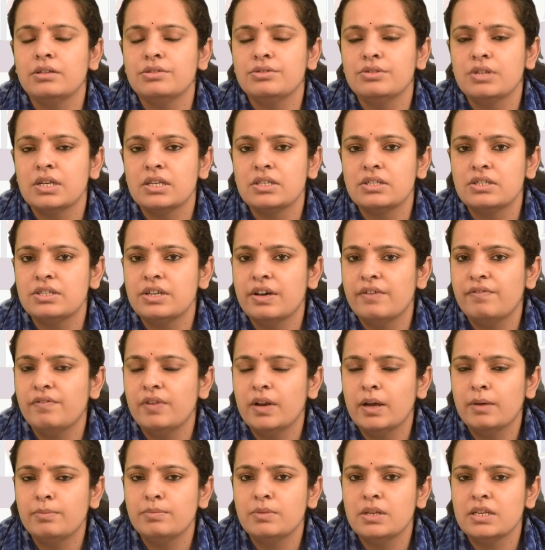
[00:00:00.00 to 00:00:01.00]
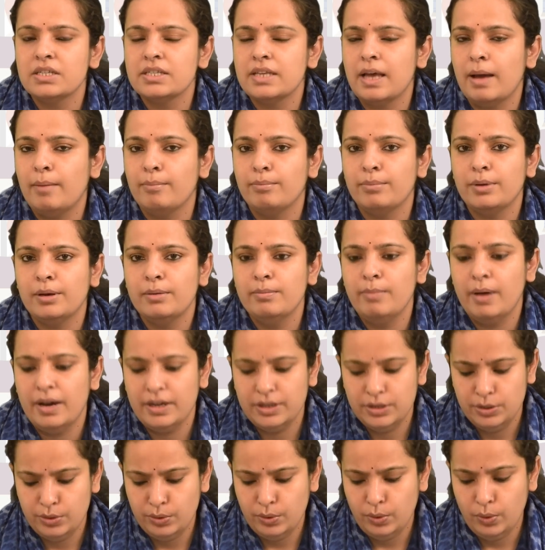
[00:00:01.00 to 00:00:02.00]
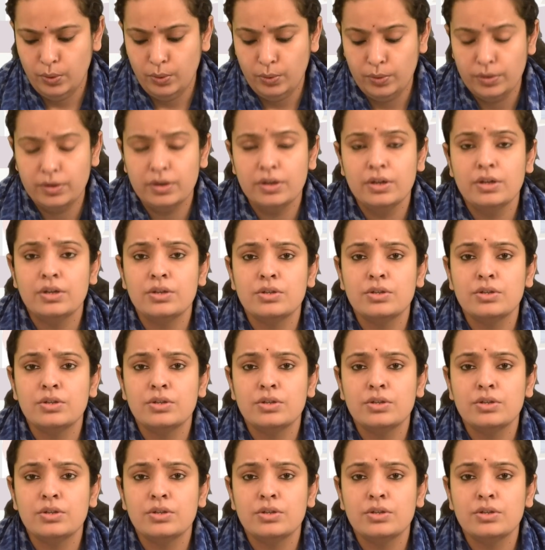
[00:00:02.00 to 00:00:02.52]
just develop the sample by your own.